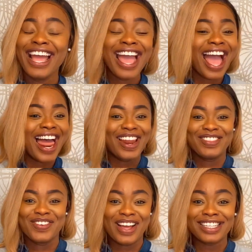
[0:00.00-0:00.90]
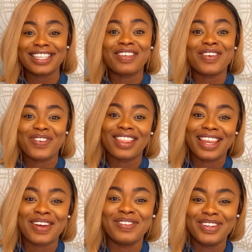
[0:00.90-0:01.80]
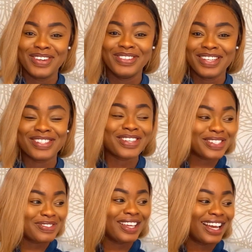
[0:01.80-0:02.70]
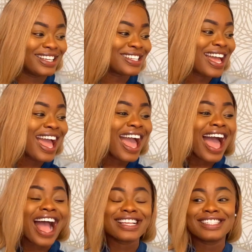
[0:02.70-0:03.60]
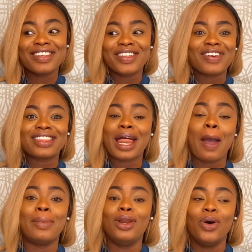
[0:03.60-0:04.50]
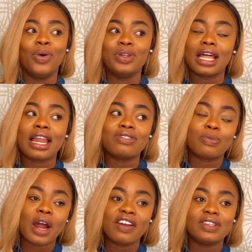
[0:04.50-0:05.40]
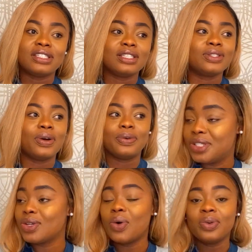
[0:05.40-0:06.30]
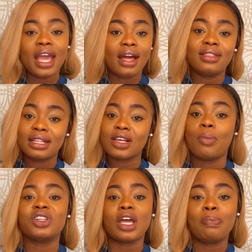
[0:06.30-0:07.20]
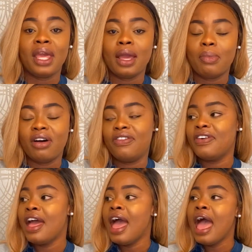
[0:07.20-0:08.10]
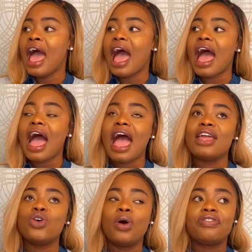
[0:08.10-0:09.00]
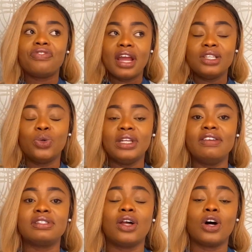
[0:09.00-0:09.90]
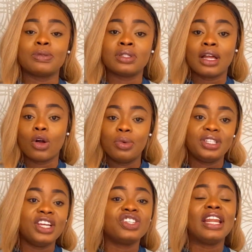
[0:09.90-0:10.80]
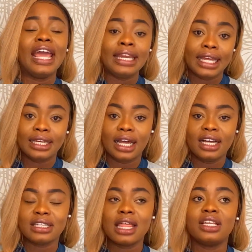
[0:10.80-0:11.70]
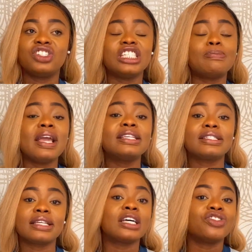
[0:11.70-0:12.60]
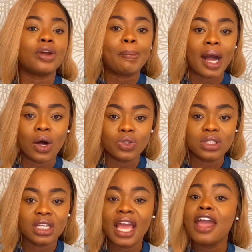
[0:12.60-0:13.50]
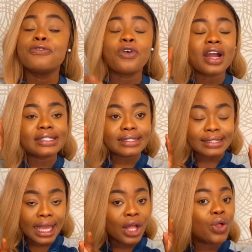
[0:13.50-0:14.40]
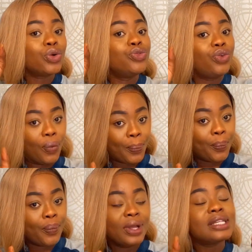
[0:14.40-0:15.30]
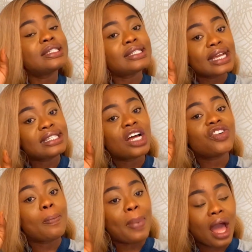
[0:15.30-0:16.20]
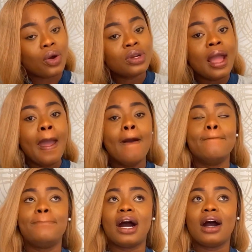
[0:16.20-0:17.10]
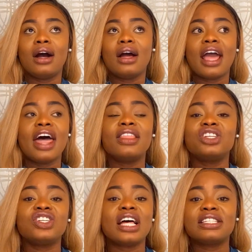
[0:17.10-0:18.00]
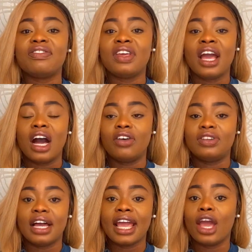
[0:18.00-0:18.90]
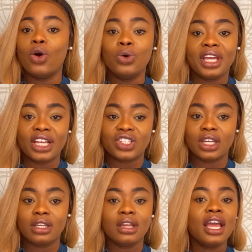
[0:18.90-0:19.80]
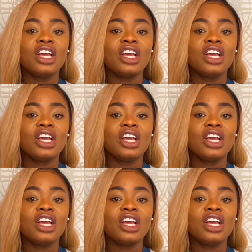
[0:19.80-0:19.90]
I just love the fact that I'm alone. Excuse me, guys. I just love the fact that I'm alone. I love the privacy. So yeah, that's how much I pay a month. I know a friend who lives in a hospital accommodation in England, and then she's paying £600 for a single room, £600, and then she doesn't even have her own kitchen.